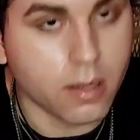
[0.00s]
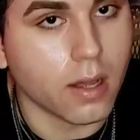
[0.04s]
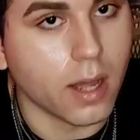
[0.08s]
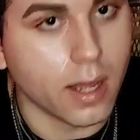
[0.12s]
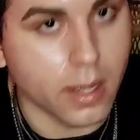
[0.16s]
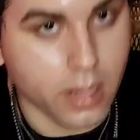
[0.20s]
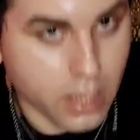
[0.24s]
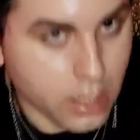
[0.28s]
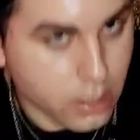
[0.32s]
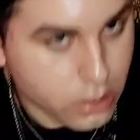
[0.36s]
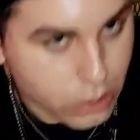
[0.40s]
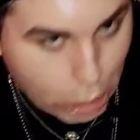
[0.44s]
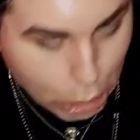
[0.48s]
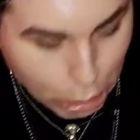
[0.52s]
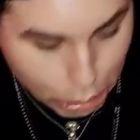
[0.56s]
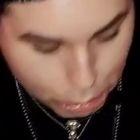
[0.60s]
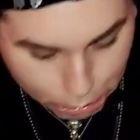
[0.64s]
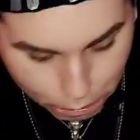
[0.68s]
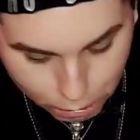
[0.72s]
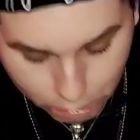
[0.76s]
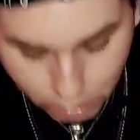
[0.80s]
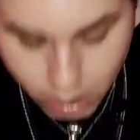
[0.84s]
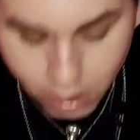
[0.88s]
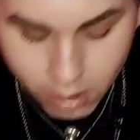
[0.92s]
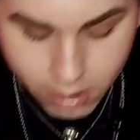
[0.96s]
I can't
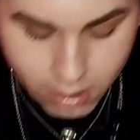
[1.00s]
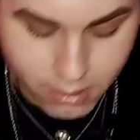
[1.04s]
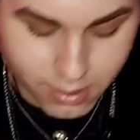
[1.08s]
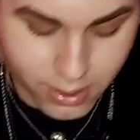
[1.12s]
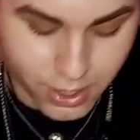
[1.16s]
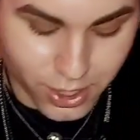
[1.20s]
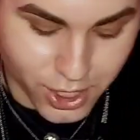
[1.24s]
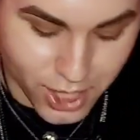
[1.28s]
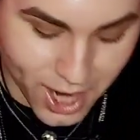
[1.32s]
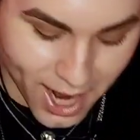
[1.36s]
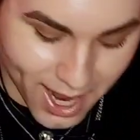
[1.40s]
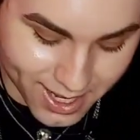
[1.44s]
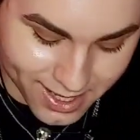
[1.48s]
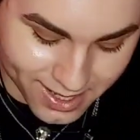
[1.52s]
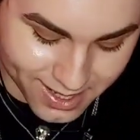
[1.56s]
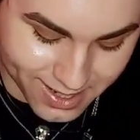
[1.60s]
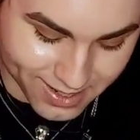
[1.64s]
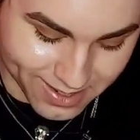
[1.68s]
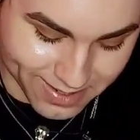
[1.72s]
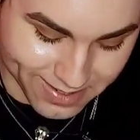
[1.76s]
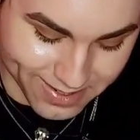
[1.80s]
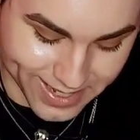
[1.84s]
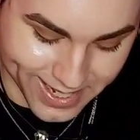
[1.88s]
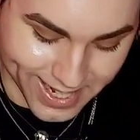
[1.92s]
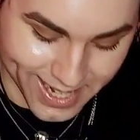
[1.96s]
talk.
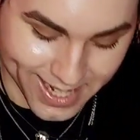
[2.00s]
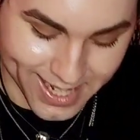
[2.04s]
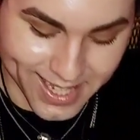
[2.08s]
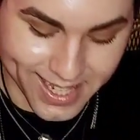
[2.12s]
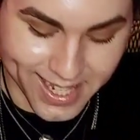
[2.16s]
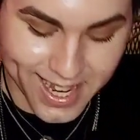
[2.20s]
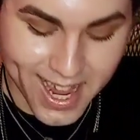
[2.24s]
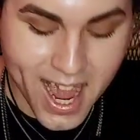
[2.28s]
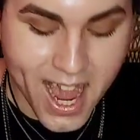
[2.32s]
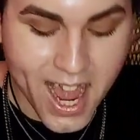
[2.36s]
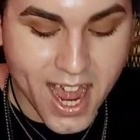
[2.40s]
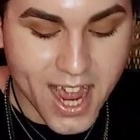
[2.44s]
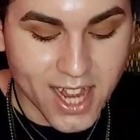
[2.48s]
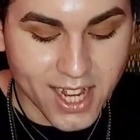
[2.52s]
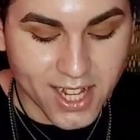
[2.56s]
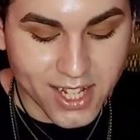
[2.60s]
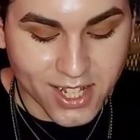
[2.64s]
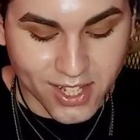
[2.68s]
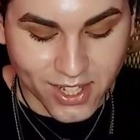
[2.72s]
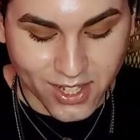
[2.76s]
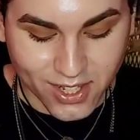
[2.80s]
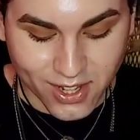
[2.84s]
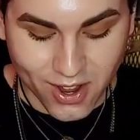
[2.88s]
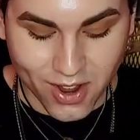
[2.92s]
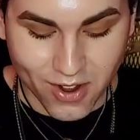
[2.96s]
Gentleness.
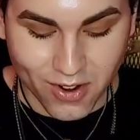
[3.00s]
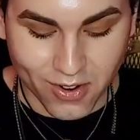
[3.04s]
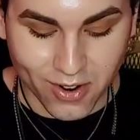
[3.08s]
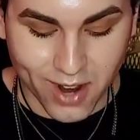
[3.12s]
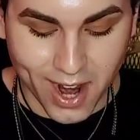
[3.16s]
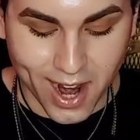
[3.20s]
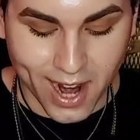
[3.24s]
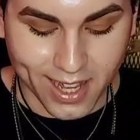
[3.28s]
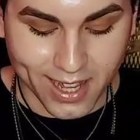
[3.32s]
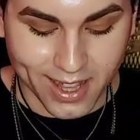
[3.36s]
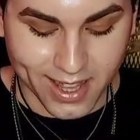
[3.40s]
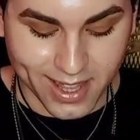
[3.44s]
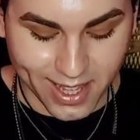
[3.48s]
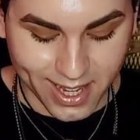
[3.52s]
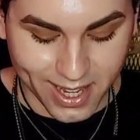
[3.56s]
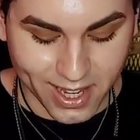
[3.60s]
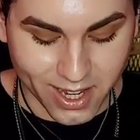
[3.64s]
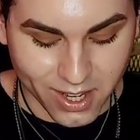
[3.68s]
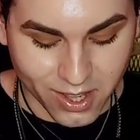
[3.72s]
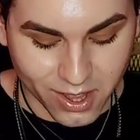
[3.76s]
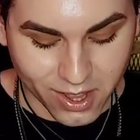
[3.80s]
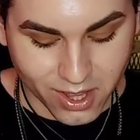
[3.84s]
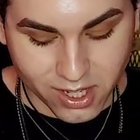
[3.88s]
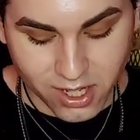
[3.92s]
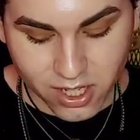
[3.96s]
So I
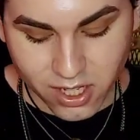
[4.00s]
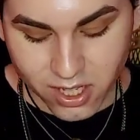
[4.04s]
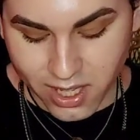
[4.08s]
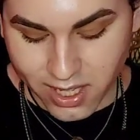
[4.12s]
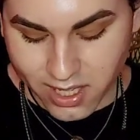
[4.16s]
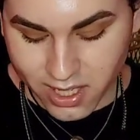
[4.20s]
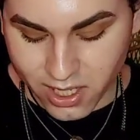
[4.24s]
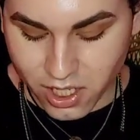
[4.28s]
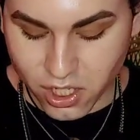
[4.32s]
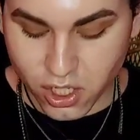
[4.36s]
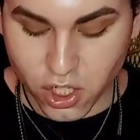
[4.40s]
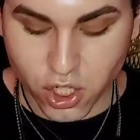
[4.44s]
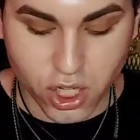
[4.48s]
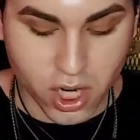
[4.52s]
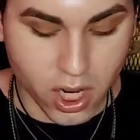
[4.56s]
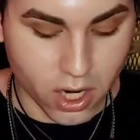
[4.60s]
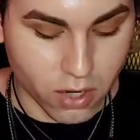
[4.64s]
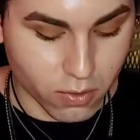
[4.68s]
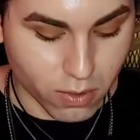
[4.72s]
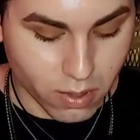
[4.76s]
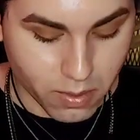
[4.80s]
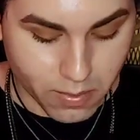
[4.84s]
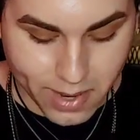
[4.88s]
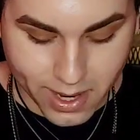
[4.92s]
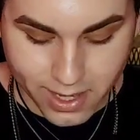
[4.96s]
think this
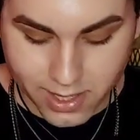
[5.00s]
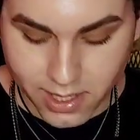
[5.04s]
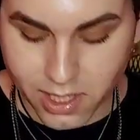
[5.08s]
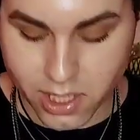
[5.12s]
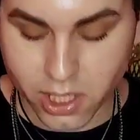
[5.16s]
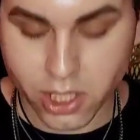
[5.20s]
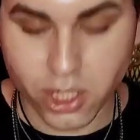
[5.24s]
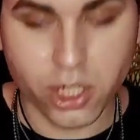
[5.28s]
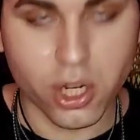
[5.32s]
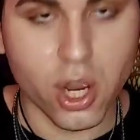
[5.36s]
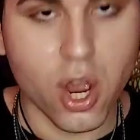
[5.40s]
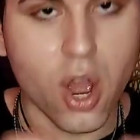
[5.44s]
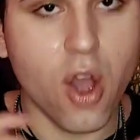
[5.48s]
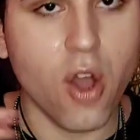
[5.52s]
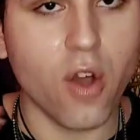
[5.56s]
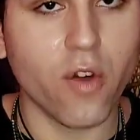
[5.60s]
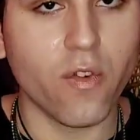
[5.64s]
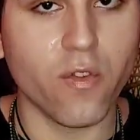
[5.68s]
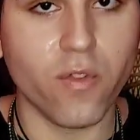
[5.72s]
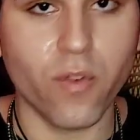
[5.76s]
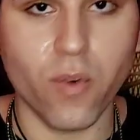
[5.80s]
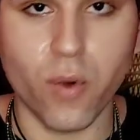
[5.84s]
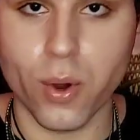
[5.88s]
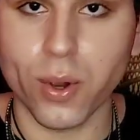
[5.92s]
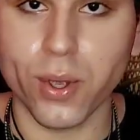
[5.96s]
general message
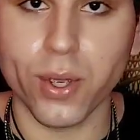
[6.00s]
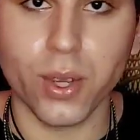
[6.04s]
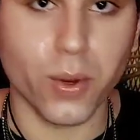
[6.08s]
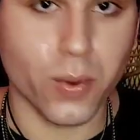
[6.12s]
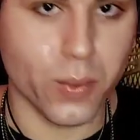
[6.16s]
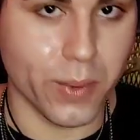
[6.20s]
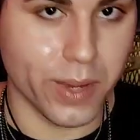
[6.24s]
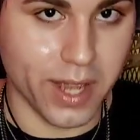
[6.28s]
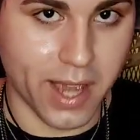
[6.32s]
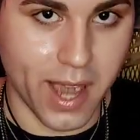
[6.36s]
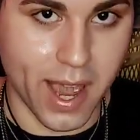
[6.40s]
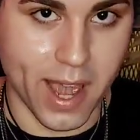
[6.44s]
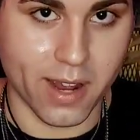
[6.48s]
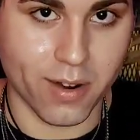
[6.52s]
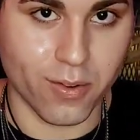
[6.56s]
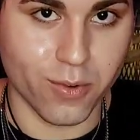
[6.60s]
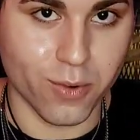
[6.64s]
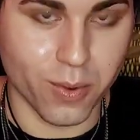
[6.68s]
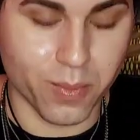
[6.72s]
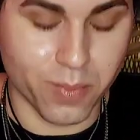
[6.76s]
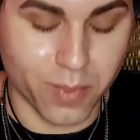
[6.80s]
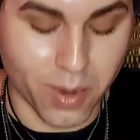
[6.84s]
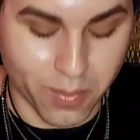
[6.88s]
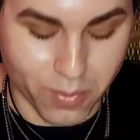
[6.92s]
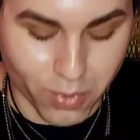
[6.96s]
for your week ahead,
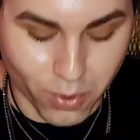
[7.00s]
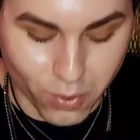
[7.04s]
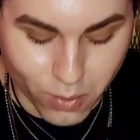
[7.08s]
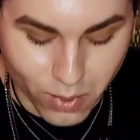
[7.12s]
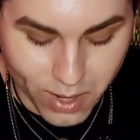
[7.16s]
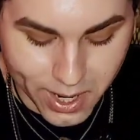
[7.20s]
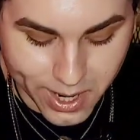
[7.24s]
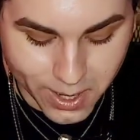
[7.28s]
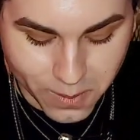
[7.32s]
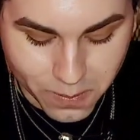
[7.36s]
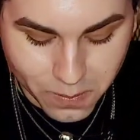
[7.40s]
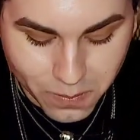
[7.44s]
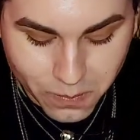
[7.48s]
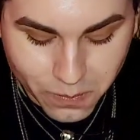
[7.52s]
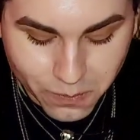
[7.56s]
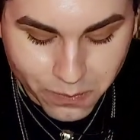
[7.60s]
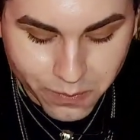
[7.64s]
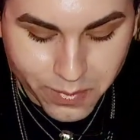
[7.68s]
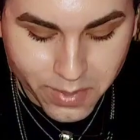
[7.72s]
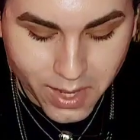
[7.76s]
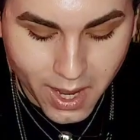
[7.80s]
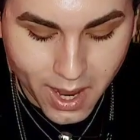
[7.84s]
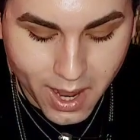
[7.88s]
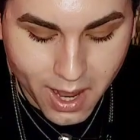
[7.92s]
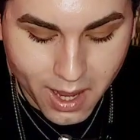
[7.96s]
group number one,
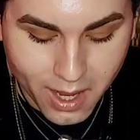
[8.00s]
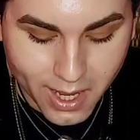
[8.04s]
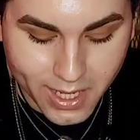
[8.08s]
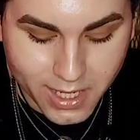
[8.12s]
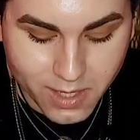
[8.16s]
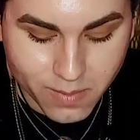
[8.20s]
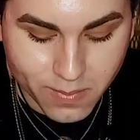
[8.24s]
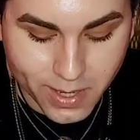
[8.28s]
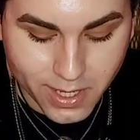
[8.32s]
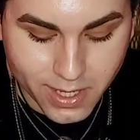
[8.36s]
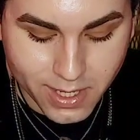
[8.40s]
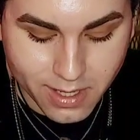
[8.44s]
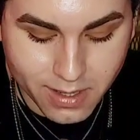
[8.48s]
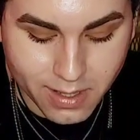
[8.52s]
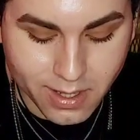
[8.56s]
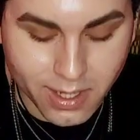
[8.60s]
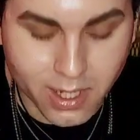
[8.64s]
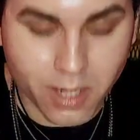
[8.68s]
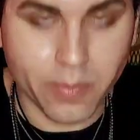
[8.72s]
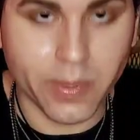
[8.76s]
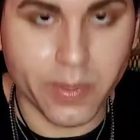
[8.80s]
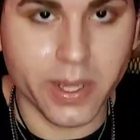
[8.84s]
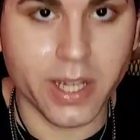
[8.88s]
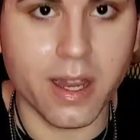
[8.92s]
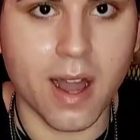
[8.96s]
is basically
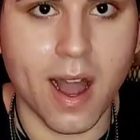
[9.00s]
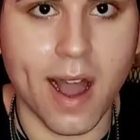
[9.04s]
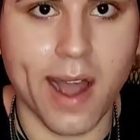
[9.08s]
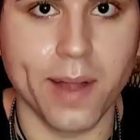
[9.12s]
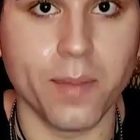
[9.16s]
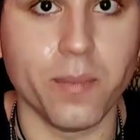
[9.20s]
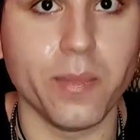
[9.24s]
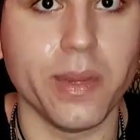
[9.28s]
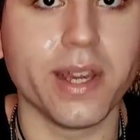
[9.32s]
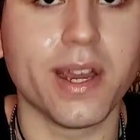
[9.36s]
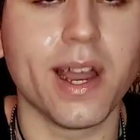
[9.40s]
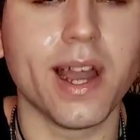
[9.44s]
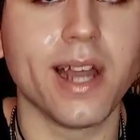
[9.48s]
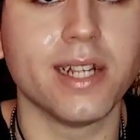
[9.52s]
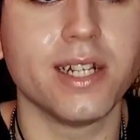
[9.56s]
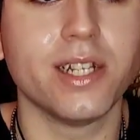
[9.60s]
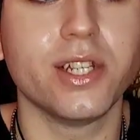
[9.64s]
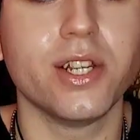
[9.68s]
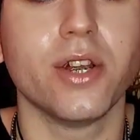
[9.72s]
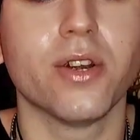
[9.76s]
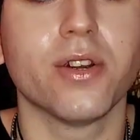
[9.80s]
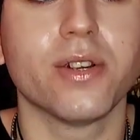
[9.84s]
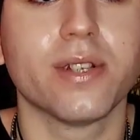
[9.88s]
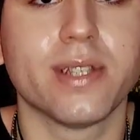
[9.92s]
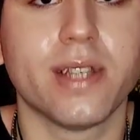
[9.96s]
to be kind. Be kind
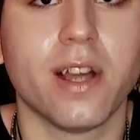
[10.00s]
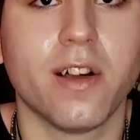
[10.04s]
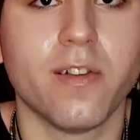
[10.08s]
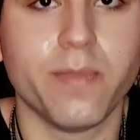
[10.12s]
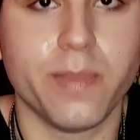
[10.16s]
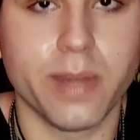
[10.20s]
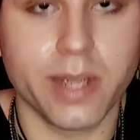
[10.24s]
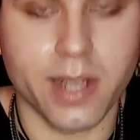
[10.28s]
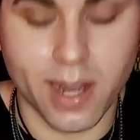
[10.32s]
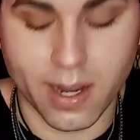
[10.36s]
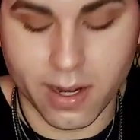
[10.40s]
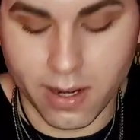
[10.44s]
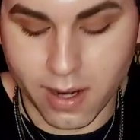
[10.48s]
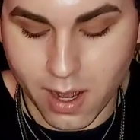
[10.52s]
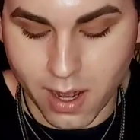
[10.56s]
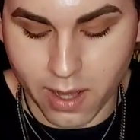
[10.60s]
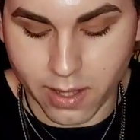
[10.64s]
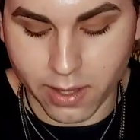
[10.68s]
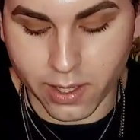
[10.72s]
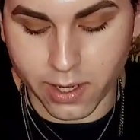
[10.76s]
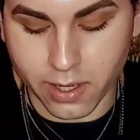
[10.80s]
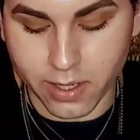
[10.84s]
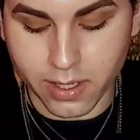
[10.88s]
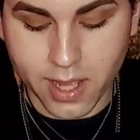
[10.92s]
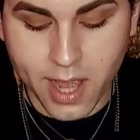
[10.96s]
to yourself, be kind to
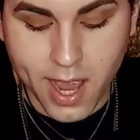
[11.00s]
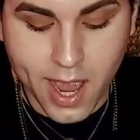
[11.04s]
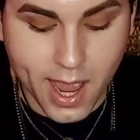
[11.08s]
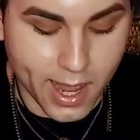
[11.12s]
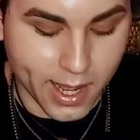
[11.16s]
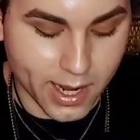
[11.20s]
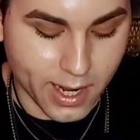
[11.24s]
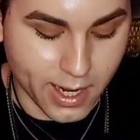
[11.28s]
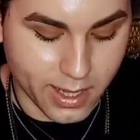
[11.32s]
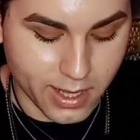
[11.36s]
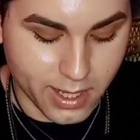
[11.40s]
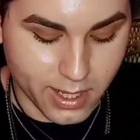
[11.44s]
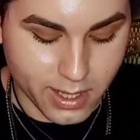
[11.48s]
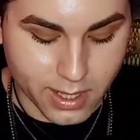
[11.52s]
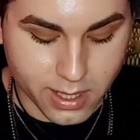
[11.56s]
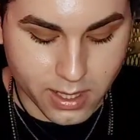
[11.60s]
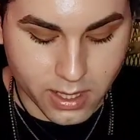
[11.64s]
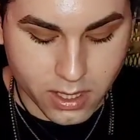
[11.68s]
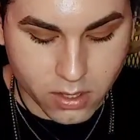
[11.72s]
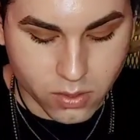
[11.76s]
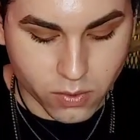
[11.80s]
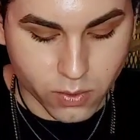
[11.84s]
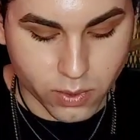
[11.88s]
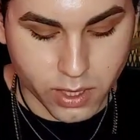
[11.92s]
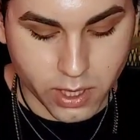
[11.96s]
others. And I think this
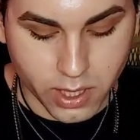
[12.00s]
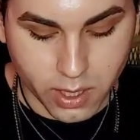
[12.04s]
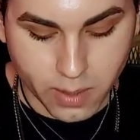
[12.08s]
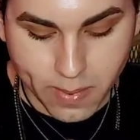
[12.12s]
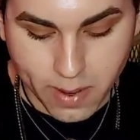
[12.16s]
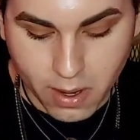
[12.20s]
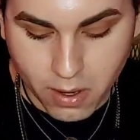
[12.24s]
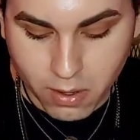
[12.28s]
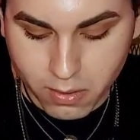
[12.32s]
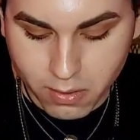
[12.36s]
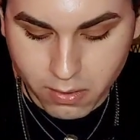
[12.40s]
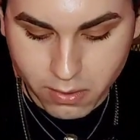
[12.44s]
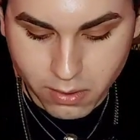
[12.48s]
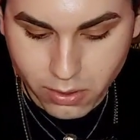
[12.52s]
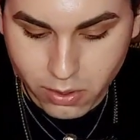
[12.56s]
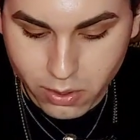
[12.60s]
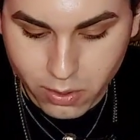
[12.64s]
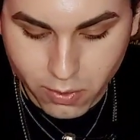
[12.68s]
is really about,